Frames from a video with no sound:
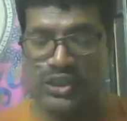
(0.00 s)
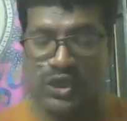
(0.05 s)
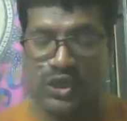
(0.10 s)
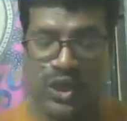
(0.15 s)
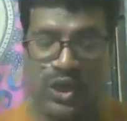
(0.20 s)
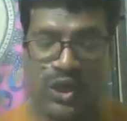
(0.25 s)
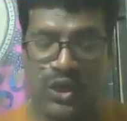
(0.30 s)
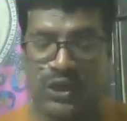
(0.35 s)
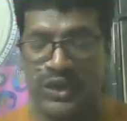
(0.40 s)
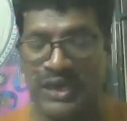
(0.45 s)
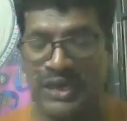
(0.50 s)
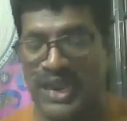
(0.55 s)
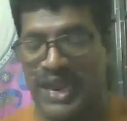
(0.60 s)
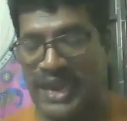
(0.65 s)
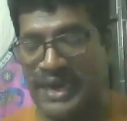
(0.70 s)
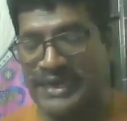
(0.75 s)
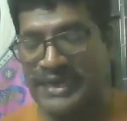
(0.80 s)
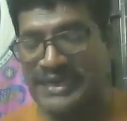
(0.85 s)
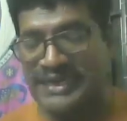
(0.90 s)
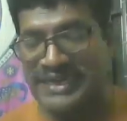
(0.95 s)
known
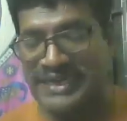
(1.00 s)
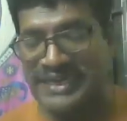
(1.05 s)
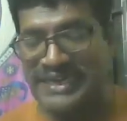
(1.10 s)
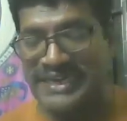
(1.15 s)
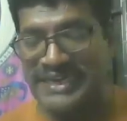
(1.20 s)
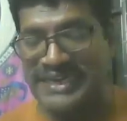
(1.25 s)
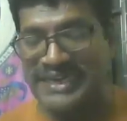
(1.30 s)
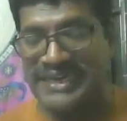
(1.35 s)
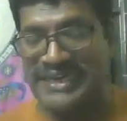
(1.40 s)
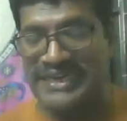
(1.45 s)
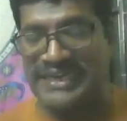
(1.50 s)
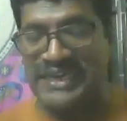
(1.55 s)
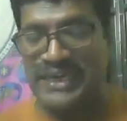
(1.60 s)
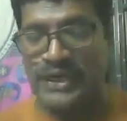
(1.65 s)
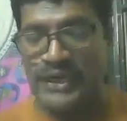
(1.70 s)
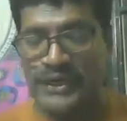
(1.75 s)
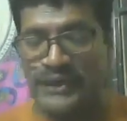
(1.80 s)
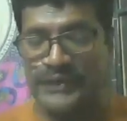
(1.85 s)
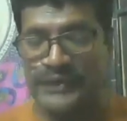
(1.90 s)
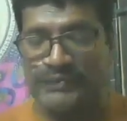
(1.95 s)
and read
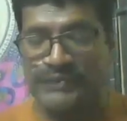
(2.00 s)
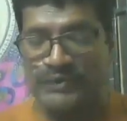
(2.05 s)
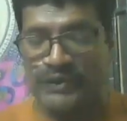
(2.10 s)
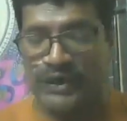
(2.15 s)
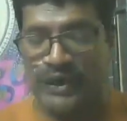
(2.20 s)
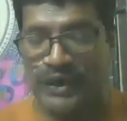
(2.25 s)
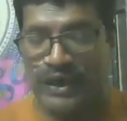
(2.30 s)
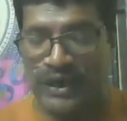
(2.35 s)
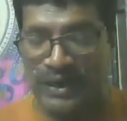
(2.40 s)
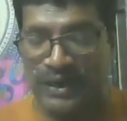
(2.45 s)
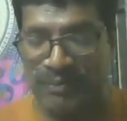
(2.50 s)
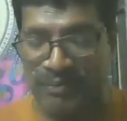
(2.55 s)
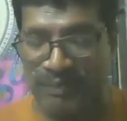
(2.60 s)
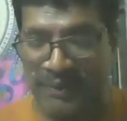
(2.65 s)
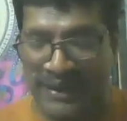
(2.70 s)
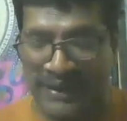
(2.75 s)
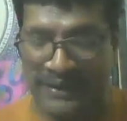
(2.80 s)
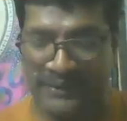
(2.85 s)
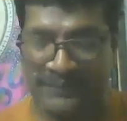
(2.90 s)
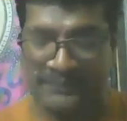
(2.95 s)
of all
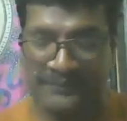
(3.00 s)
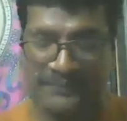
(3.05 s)
men.